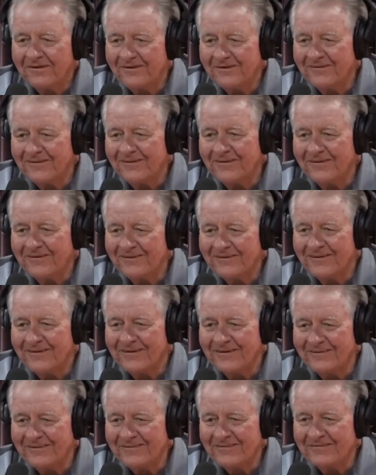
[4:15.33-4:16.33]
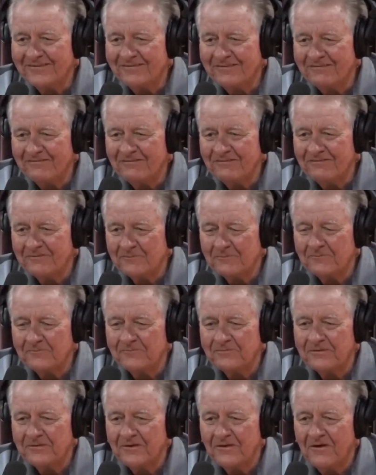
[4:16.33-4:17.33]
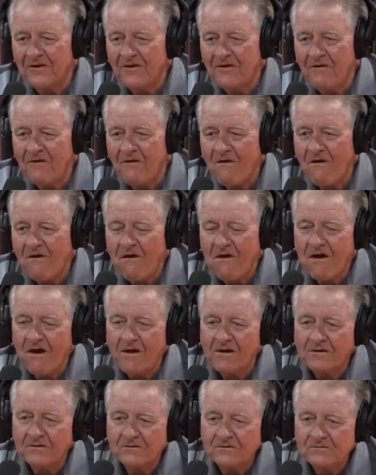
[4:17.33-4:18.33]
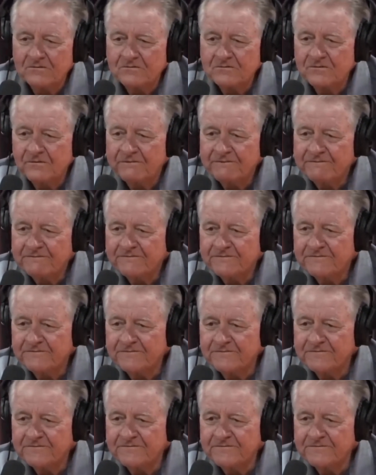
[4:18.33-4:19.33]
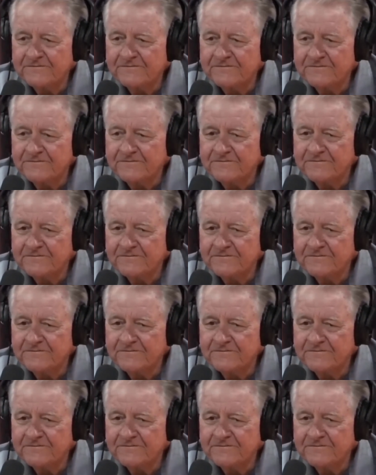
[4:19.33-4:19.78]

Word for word: Yeah, almost. yeah. yeah do you never like when you see all these guys going into AA